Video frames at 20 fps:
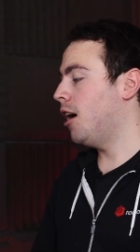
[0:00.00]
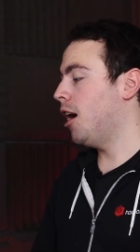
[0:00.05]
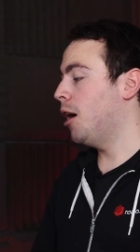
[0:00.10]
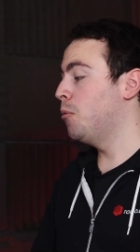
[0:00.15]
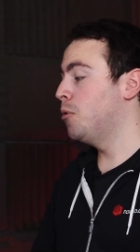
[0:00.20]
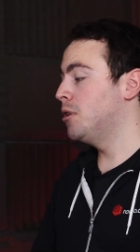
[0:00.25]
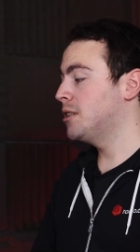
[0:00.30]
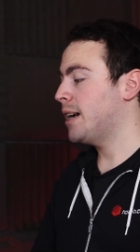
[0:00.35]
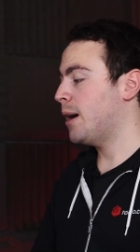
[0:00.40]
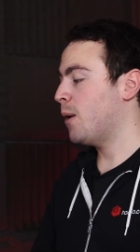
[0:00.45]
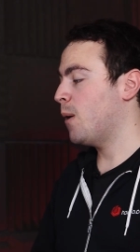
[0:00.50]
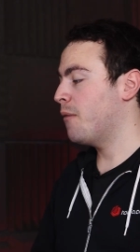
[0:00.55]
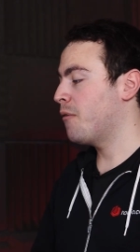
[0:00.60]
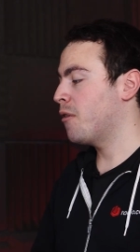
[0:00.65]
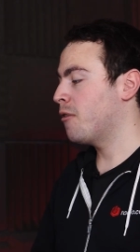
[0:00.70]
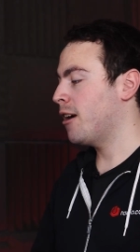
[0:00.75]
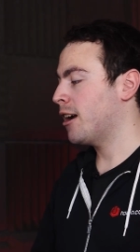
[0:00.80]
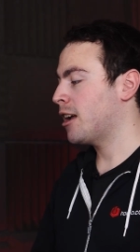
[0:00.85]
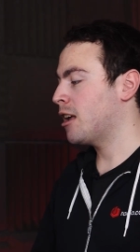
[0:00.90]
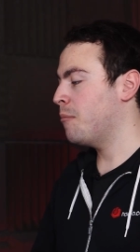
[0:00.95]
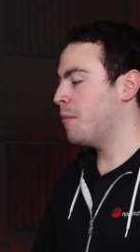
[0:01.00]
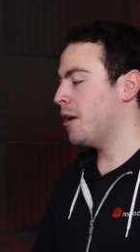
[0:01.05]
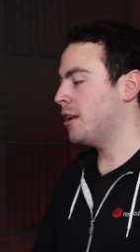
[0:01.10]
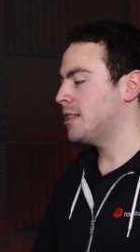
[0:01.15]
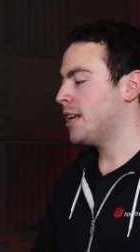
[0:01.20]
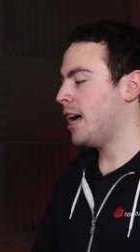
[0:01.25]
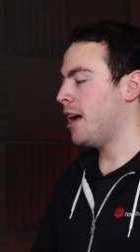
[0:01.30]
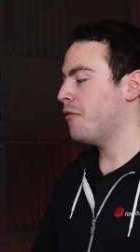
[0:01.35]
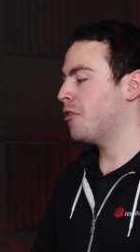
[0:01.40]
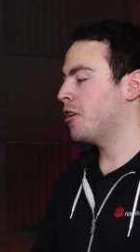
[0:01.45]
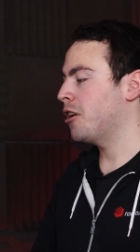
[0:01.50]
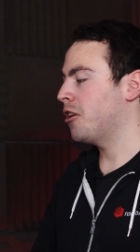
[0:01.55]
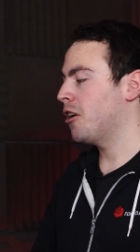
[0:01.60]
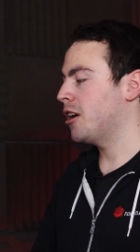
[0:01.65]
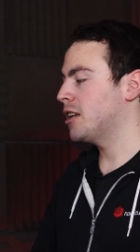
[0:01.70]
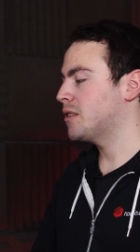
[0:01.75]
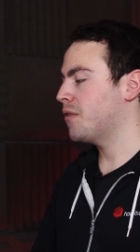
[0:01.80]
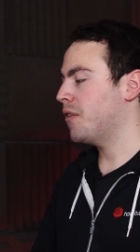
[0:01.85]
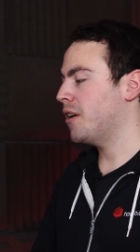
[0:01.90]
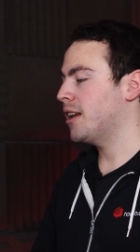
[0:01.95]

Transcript: I would, however, recommend having a nice